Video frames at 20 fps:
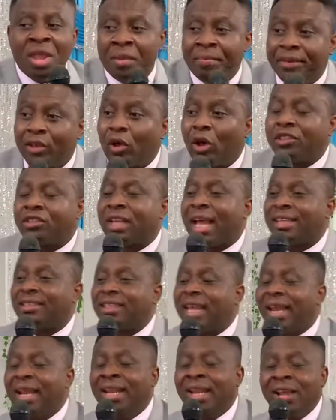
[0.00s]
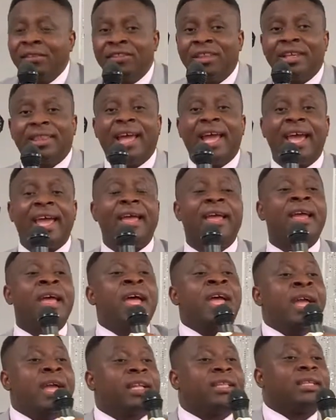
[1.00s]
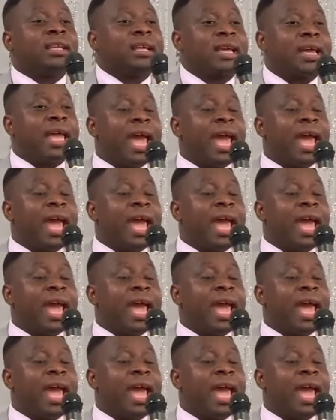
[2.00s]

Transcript: Because as they lived there, it